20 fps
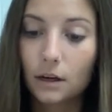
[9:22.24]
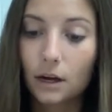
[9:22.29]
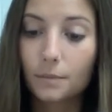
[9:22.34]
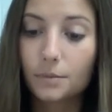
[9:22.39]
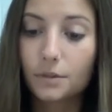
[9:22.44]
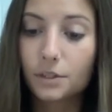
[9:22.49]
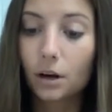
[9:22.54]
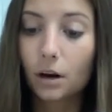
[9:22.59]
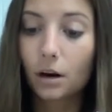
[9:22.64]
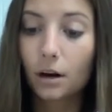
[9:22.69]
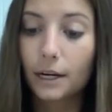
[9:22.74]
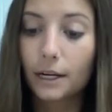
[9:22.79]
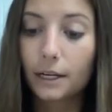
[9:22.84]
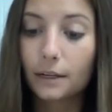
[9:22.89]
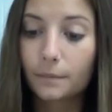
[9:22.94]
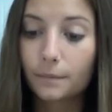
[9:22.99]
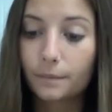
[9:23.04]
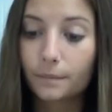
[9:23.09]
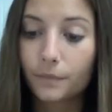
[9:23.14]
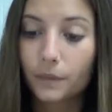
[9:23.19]
I'm
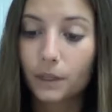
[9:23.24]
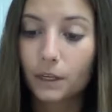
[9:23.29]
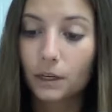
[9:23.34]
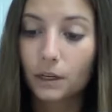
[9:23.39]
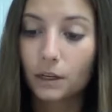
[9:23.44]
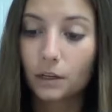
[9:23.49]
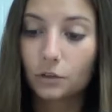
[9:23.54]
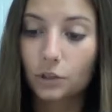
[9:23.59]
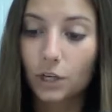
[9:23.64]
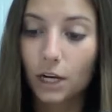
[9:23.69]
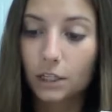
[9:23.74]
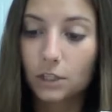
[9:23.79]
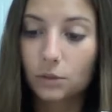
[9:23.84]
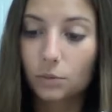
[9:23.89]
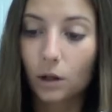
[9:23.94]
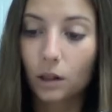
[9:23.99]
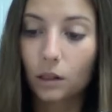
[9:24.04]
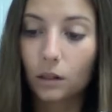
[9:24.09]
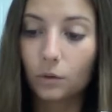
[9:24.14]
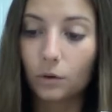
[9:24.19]
sorry. Jack
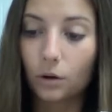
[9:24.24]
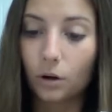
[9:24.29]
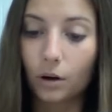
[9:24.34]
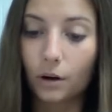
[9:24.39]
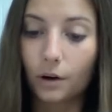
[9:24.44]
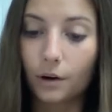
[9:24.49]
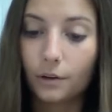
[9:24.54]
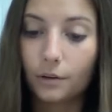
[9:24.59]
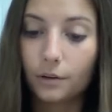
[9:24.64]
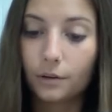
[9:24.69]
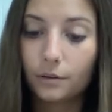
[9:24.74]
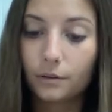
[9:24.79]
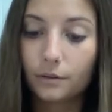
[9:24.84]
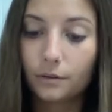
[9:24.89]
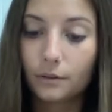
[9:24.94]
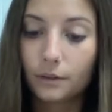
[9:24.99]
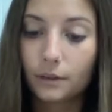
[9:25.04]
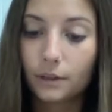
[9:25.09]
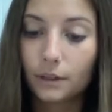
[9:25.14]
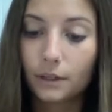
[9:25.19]
swallowed hard.
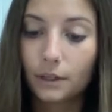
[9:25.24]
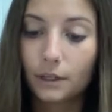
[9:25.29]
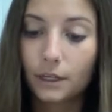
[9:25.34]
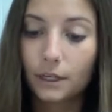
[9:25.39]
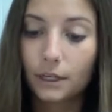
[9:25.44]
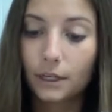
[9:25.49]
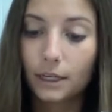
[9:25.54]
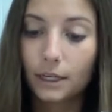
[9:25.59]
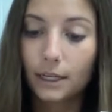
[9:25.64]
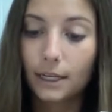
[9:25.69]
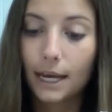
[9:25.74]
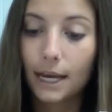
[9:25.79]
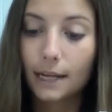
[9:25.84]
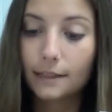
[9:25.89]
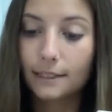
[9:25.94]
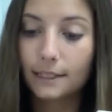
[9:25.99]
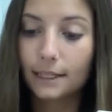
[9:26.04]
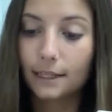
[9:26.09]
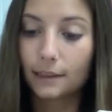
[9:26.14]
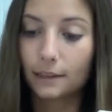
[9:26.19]
He
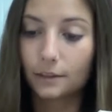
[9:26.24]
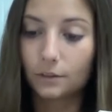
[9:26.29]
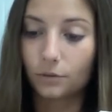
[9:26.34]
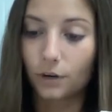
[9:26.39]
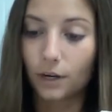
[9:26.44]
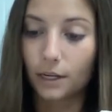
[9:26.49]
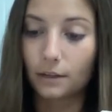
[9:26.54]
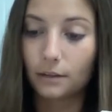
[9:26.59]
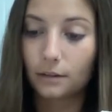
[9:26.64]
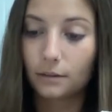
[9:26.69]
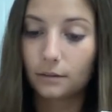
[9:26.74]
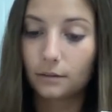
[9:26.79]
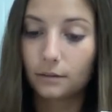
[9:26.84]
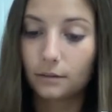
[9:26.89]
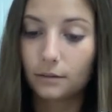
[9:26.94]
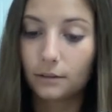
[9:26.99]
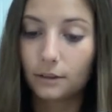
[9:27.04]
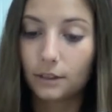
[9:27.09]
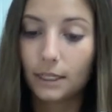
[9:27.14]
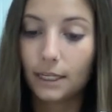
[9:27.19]
had to get this right.
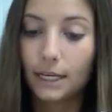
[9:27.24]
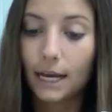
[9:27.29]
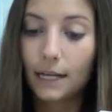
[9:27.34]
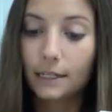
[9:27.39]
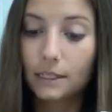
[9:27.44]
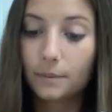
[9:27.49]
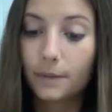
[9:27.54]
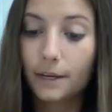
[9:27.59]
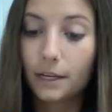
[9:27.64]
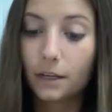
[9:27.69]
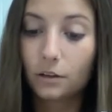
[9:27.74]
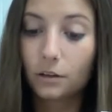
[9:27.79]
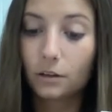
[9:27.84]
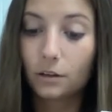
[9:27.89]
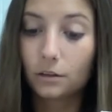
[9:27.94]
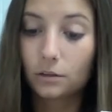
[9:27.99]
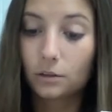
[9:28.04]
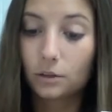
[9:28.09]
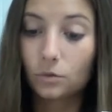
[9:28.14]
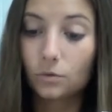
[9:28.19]
He had to make
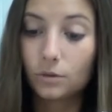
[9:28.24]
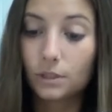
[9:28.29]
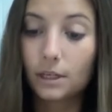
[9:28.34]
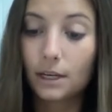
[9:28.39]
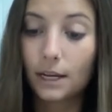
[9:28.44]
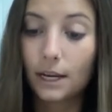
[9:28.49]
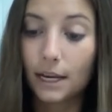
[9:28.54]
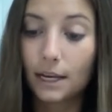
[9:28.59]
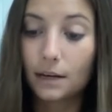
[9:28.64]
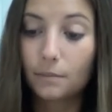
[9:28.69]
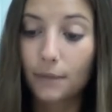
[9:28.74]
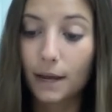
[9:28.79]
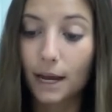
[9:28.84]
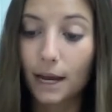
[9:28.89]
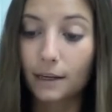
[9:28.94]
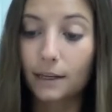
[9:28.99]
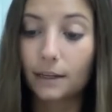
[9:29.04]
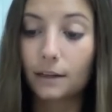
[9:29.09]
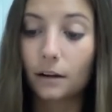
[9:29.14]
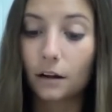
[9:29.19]
Susan and
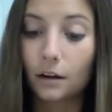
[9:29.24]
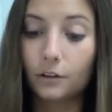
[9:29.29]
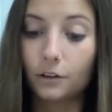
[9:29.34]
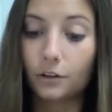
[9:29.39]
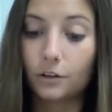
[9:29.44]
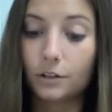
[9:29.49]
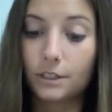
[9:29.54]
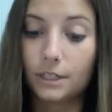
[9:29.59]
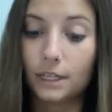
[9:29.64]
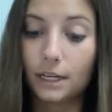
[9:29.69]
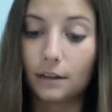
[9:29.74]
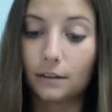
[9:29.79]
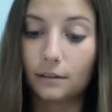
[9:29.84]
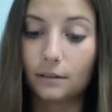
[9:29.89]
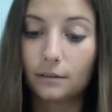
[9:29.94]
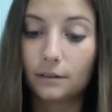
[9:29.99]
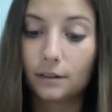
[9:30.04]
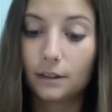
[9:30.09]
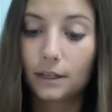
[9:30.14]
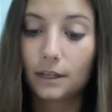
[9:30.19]
Maddie
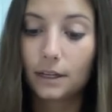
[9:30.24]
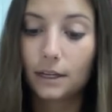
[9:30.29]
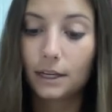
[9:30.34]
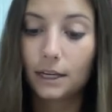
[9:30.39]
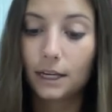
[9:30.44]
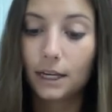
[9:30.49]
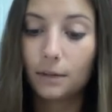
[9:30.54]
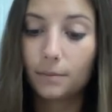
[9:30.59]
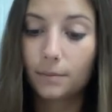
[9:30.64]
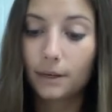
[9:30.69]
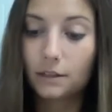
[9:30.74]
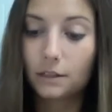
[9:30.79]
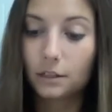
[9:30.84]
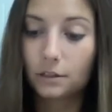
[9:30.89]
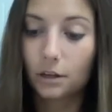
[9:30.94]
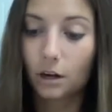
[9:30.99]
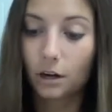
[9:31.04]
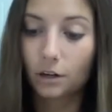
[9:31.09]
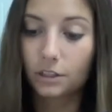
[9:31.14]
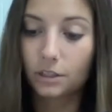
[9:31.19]
understand. He'd meant to
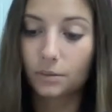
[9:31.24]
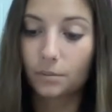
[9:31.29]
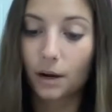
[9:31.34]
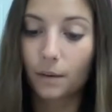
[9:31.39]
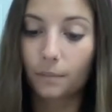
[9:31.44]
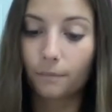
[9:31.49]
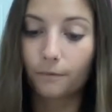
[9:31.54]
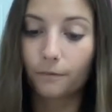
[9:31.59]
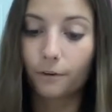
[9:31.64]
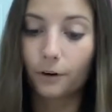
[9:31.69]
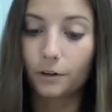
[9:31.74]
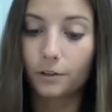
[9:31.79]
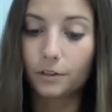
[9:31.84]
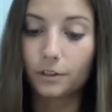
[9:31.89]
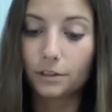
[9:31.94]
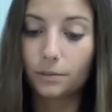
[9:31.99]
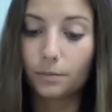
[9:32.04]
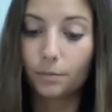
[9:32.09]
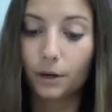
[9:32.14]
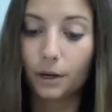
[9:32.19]
talk to Mom
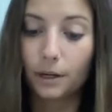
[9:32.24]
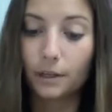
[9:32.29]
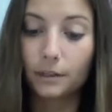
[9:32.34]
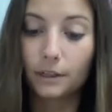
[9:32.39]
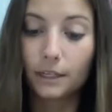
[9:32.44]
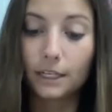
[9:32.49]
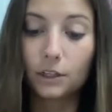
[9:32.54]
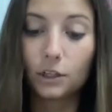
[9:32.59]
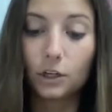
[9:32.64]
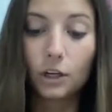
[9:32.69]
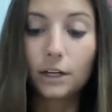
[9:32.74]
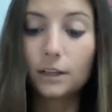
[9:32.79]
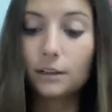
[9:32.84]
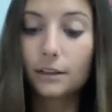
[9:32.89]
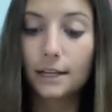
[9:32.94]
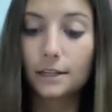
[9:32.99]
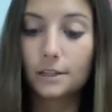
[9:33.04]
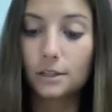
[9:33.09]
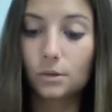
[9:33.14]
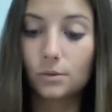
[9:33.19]
first, but he couldn't
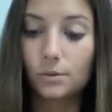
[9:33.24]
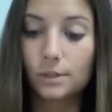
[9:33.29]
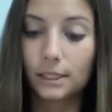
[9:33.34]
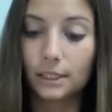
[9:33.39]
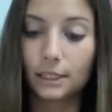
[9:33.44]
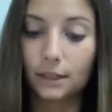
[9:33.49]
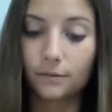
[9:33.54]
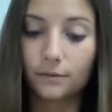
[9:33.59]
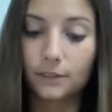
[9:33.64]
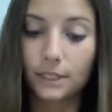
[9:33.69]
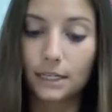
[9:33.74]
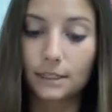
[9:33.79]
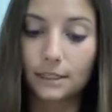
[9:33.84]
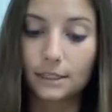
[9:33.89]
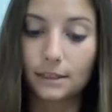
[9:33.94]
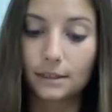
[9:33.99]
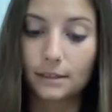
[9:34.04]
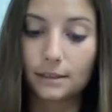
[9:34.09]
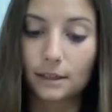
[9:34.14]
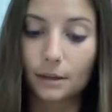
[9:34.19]
let Susan give
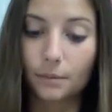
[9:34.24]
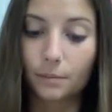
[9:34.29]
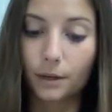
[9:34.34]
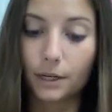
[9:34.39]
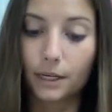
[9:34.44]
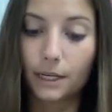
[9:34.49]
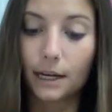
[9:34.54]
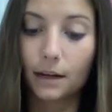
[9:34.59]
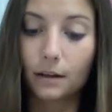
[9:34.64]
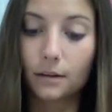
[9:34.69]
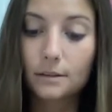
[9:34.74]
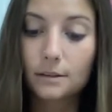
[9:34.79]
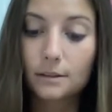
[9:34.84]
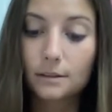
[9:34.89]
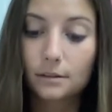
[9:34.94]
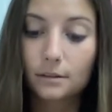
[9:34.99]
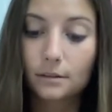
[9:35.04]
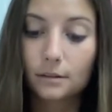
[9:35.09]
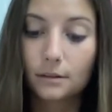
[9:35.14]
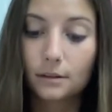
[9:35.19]
Daisy to somebody
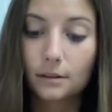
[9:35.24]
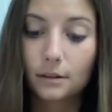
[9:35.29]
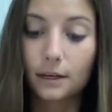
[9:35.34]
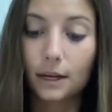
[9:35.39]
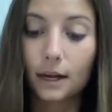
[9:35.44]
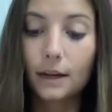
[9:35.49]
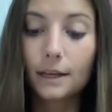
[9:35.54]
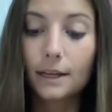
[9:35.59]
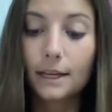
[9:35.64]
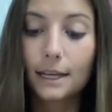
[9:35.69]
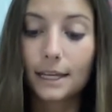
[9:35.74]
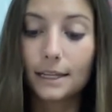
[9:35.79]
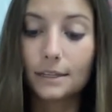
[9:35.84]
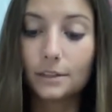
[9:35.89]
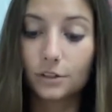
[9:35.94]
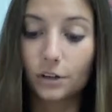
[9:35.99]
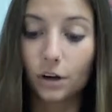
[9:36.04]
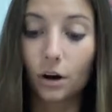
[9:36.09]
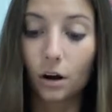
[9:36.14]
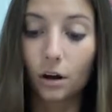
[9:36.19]
else, not
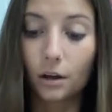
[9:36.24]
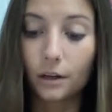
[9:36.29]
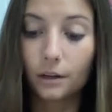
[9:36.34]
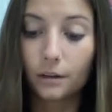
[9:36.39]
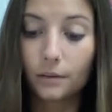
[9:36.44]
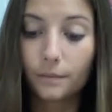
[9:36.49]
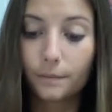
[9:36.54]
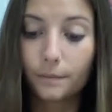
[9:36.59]
his dog.